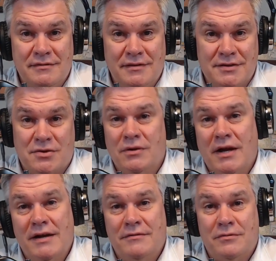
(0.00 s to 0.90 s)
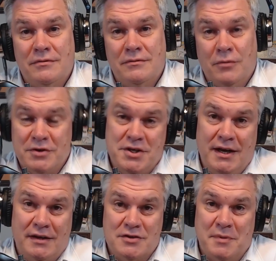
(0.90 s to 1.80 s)
his whole life would
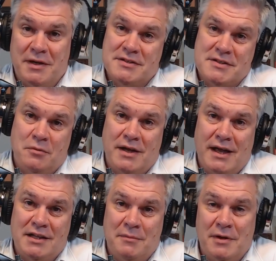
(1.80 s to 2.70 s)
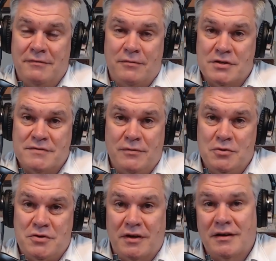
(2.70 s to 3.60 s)
change because he would have had the money for his food
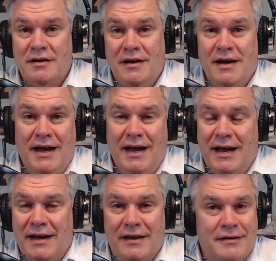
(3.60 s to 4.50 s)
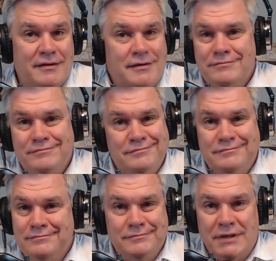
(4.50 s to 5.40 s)
truck. And
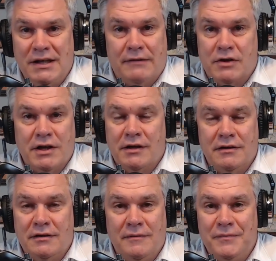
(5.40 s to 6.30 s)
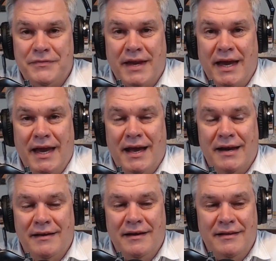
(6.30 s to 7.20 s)
he never did it.
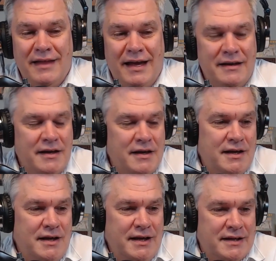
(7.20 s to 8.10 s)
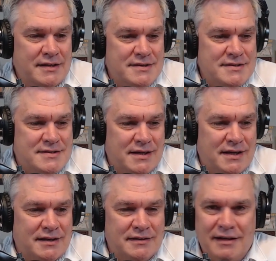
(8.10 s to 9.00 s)
And that is
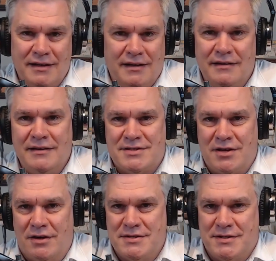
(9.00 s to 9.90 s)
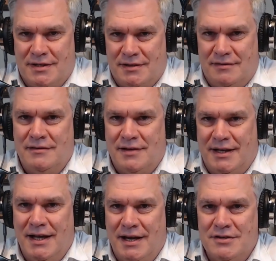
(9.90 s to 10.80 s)
it starts to
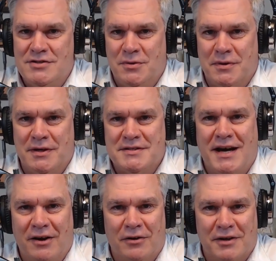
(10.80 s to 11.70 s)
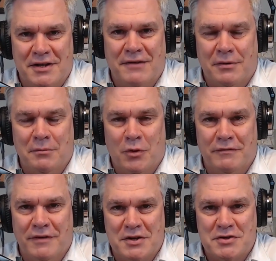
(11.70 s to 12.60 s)
get into an entirely different
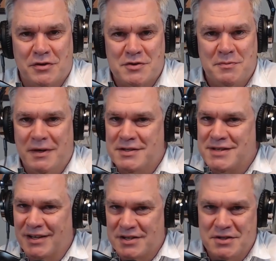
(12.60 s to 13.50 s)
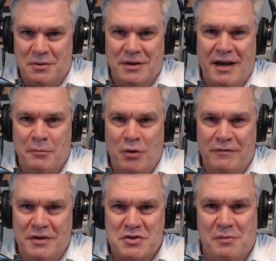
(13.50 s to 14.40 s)
motivational speech. I listen to a lot of
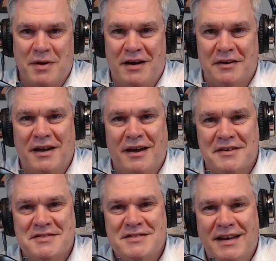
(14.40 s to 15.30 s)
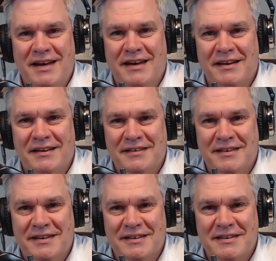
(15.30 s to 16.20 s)
motivational podcasts, and
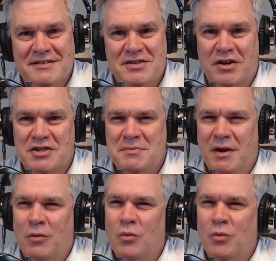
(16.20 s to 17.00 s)
it talks about